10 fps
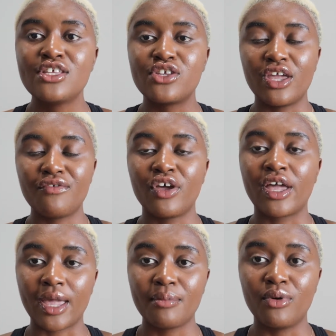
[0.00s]
So if
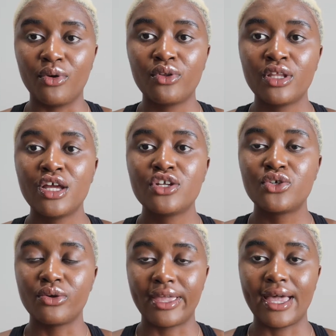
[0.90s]
you're able
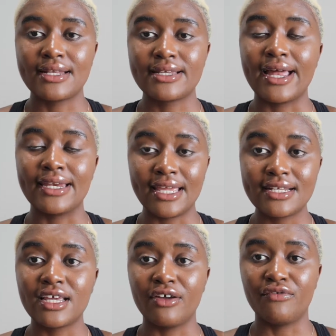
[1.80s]
to get an
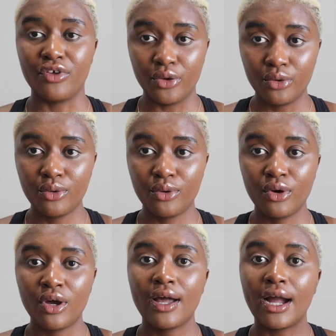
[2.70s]
interview,
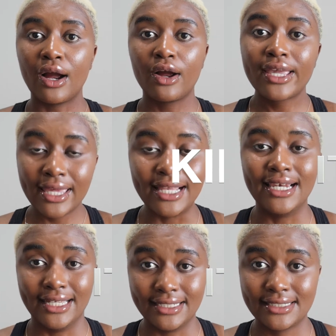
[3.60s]

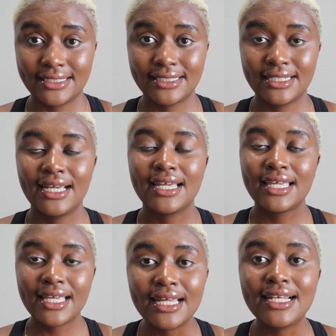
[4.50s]
kill it.
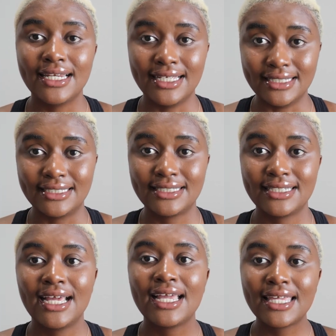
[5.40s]
Kill it.
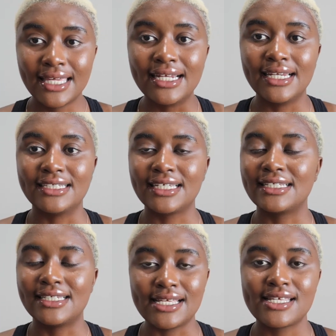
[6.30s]
Kill it.
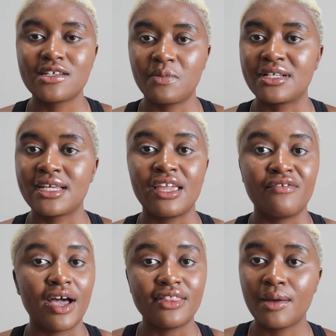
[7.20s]
It doesn't matter
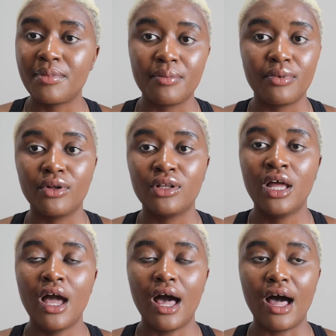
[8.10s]
if other people
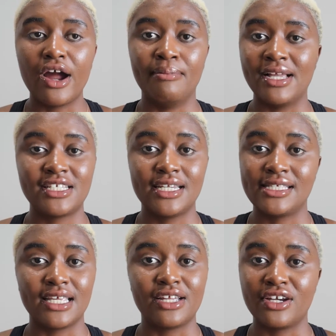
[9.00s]
are
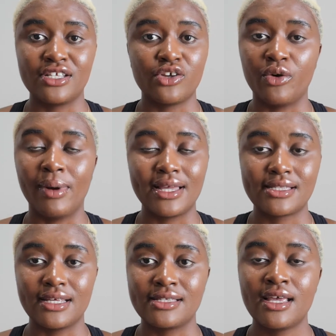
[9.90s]
bachelor's degrees or
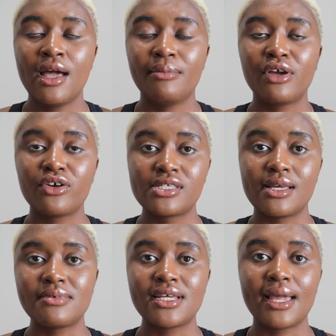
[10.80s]
masters, because
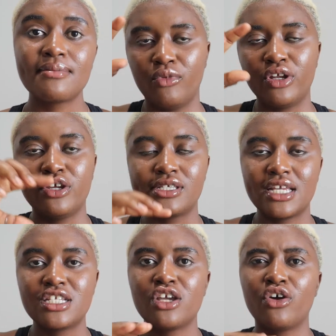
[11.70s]
sometimes when you're
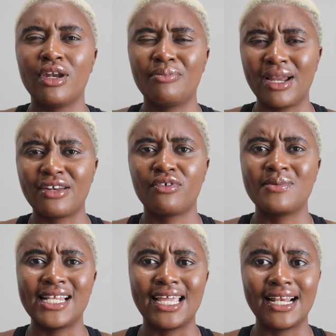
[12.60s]
searching on
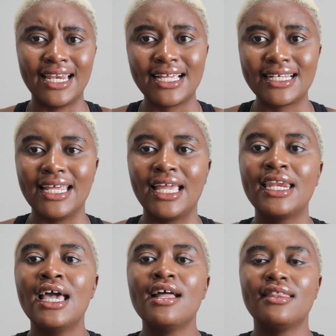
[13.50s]
platforms like
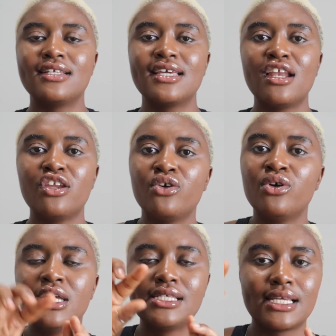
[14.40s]
LinkedIn, they tell
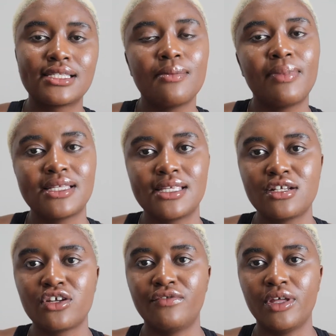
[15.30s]
you
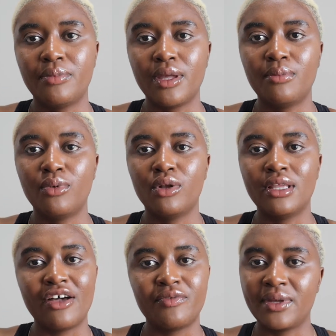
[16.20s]
60% of the people
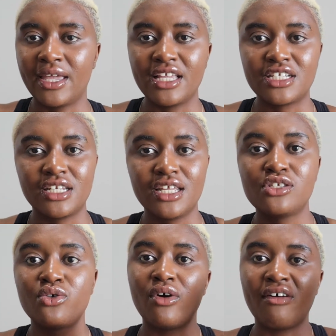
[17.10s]
have
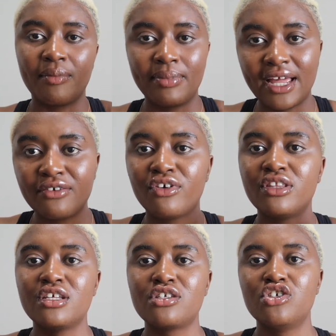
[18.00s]
PhDs who have applied for
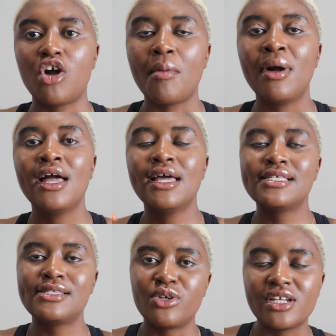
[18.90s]
this job,
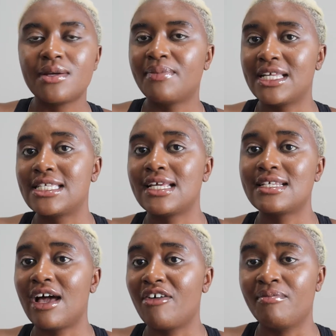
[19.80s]
20%
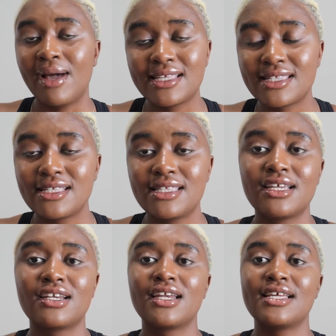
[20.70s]
have master's
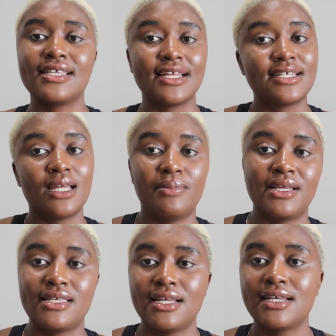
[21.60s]
degrees, and
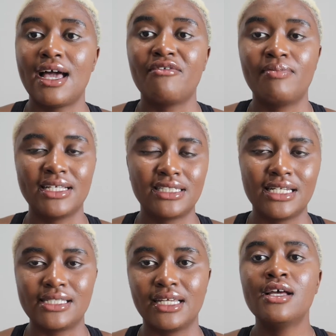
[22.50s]
10% have
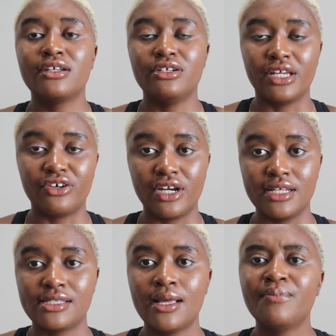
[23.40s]
bachelor's
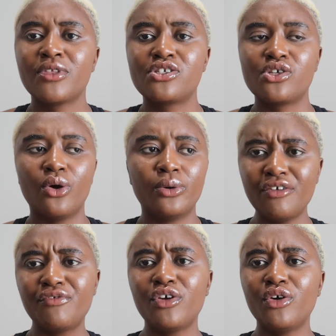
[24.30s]
degrees. So
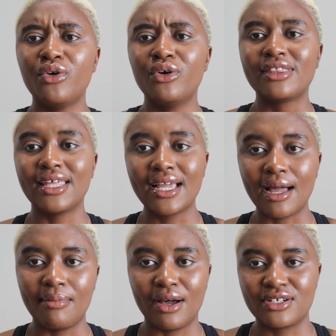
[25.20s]
if you think
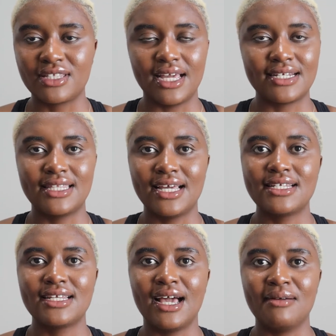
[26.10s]
about that,
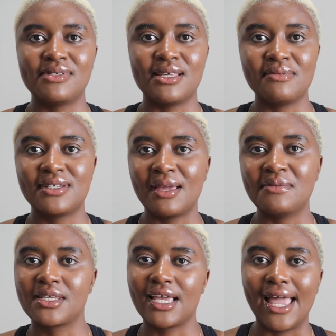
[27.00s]
that
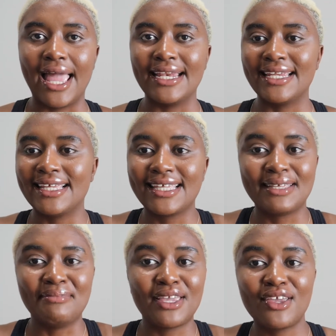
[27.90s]
sometimes can
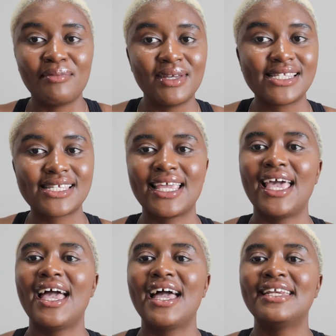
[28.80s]
make you a bit
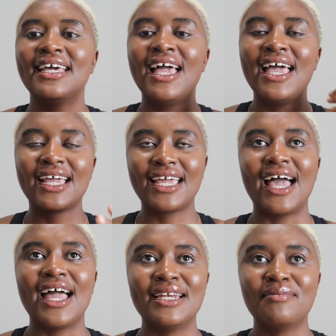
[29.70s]
scared,
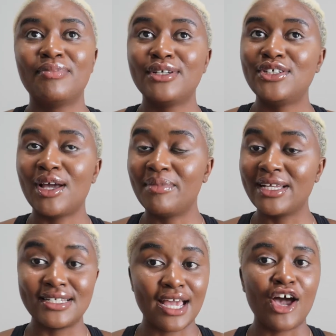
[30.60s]
can put you a
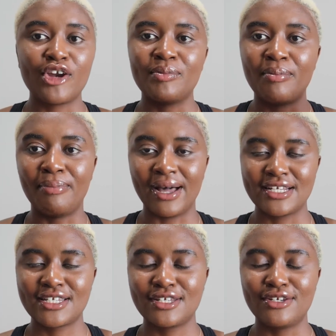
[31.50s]
bit down,
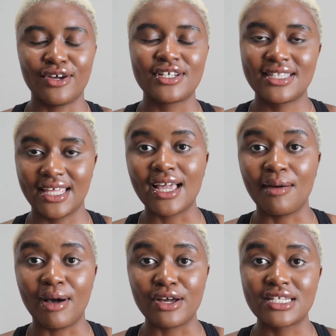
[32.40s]
but don't think
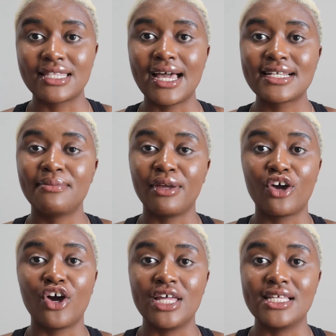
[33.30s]
about that,
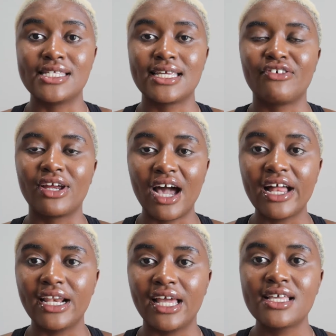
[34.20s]
because
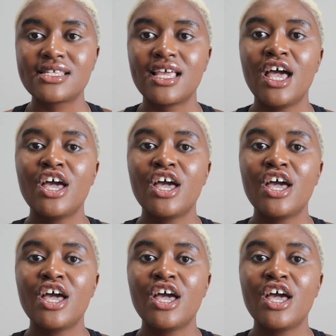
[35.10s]
regardless,